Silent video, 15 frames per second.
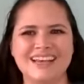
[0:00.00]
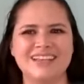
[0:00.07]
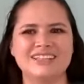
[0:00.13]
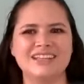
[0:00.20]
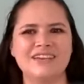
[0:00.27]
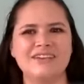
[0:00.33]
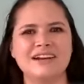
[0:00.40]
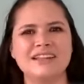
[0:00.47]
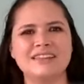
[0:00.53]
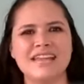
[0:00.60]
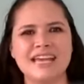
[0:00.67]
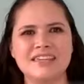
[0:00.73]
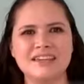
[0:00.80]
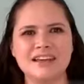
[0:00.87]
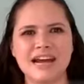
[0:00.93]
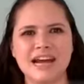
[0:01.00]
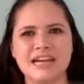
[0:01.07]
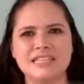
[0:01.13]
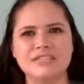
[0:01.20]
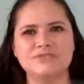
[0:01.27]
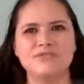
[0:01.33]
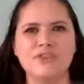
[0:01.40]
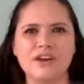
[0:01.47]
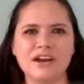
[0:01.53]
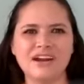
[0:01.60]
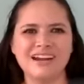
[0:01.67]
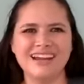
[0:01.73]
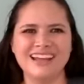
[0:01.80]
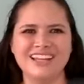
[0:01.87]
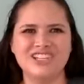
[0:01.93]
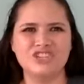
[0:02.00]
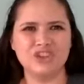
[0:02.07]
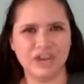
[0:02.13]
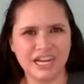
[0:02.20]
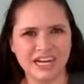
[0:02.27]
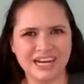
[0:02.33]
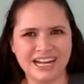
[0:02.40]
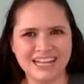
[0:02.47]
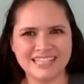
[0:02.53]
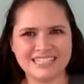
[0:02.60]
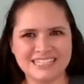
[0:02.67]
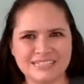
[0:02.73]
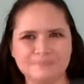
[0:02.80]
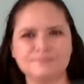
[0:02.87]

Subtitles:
So I want to thank you guys for joining us.